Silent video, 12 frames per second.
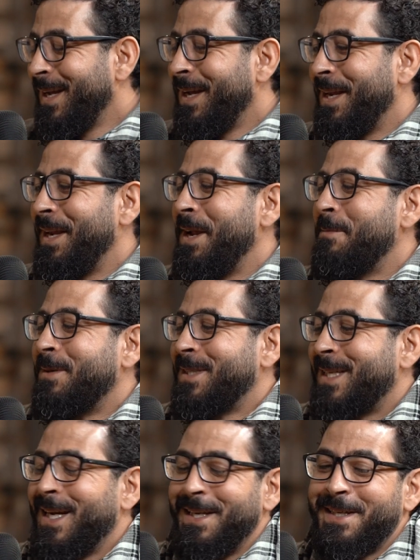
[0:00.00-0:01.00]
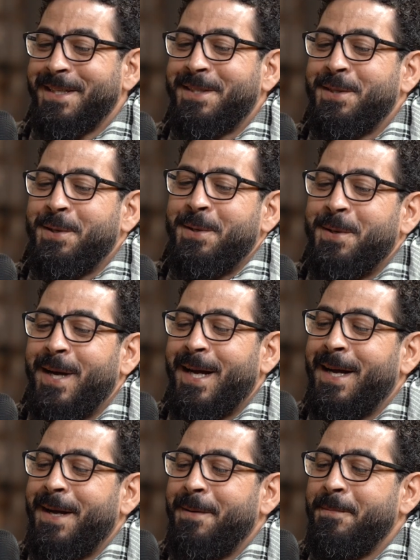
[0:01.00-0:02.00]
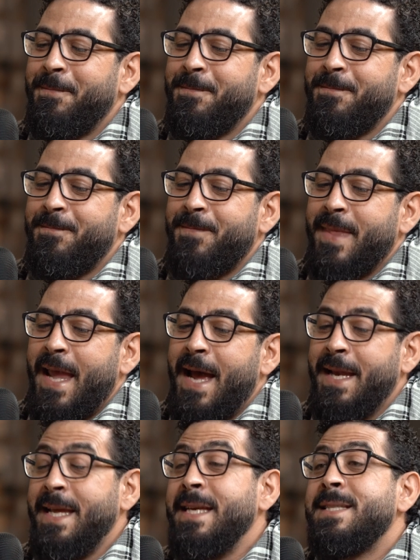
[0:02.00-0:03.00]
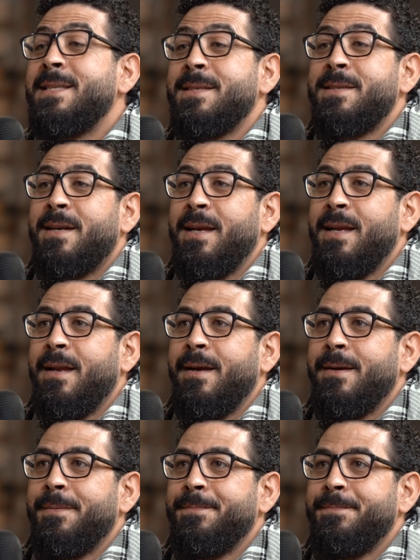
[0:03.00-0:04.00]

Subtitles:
neighbors countries. So, and he's Israeli,